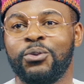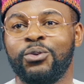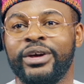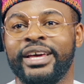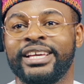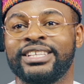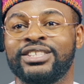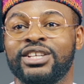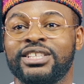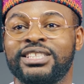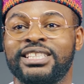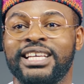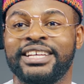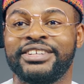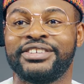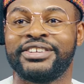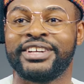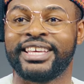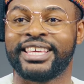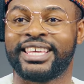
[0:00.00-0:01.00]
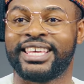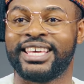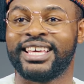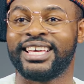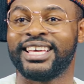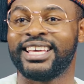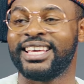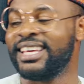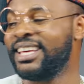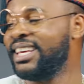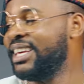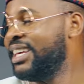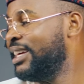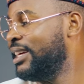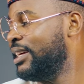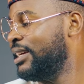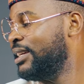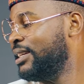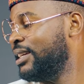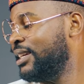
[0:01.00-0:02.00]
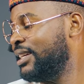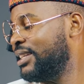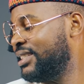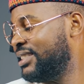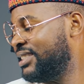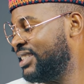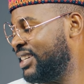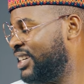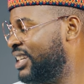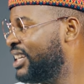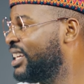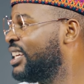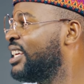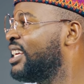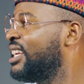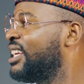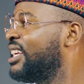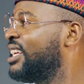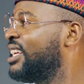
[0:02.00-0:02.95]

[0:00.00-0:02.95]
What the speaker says: We exhaust their drink. Sorry?